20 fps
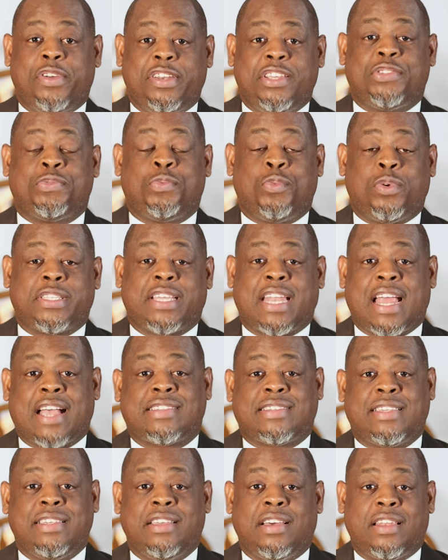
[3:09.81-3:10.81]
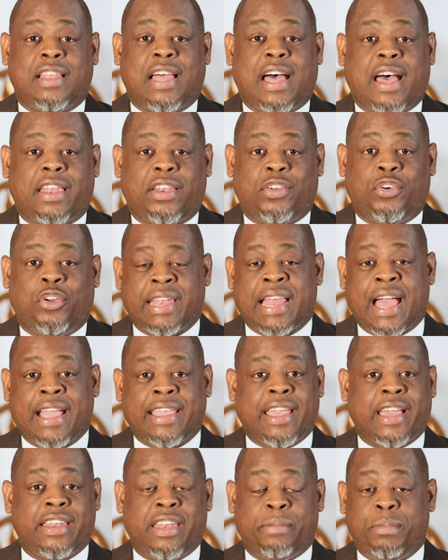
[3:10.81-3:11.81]
one is one that I see a lot, and I
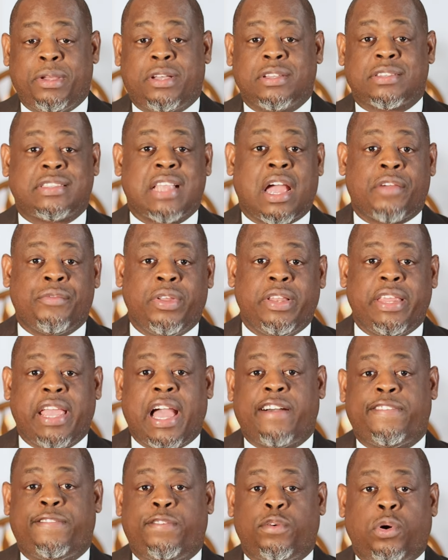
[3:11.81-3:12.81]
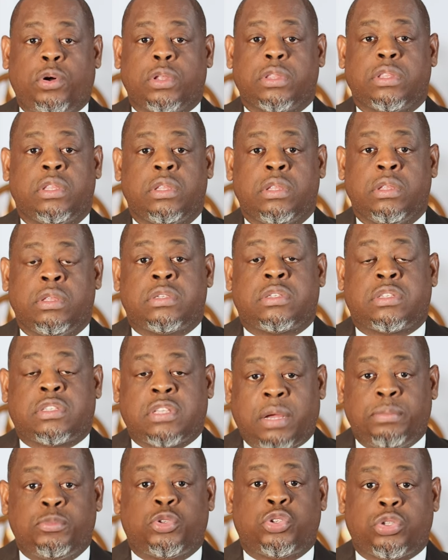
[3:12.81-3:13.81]
get it because it's not really our fault.
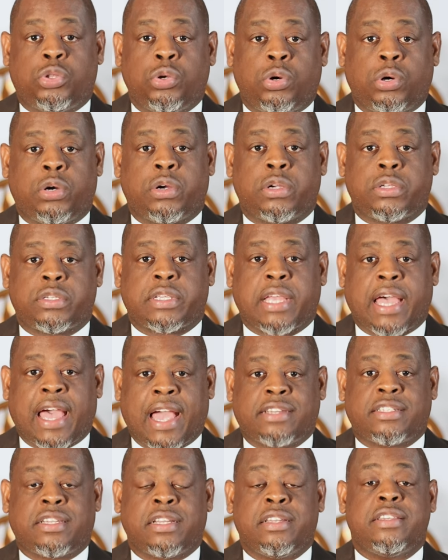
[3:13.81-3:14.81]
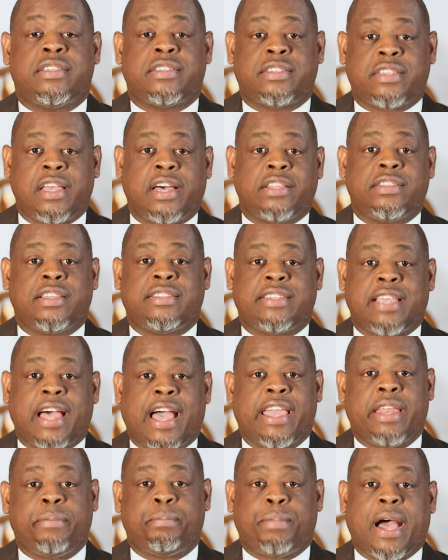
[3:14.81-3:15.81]
Some stores actually sell the
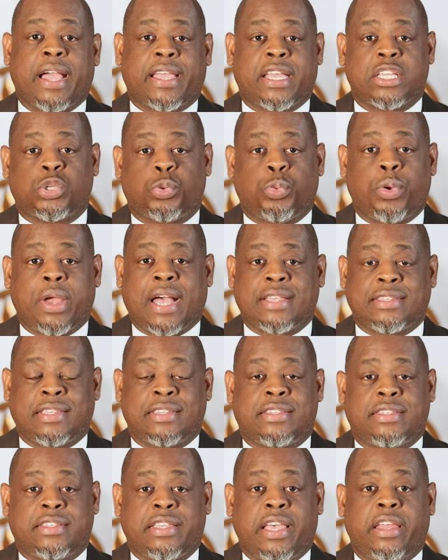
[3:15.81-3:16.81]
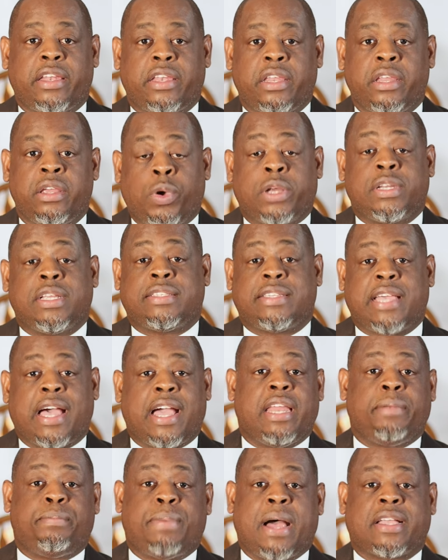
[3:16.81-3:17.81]
tie and pocket square as a set where the
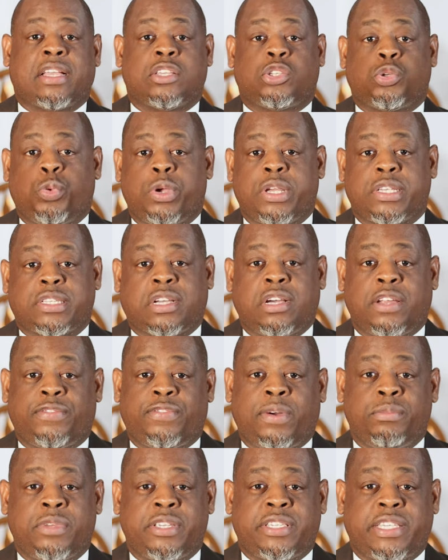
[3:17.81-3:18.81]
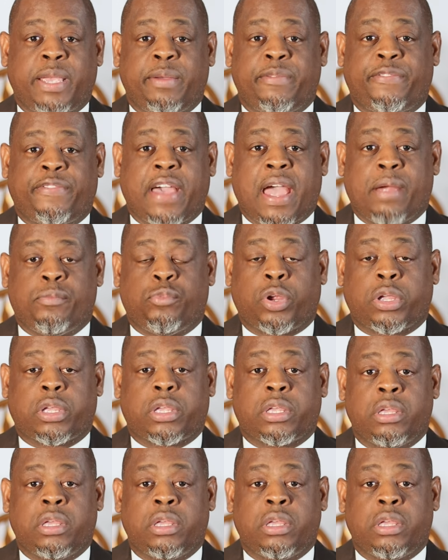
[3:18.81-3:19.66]
tie and pocket square is cut from the same fabric.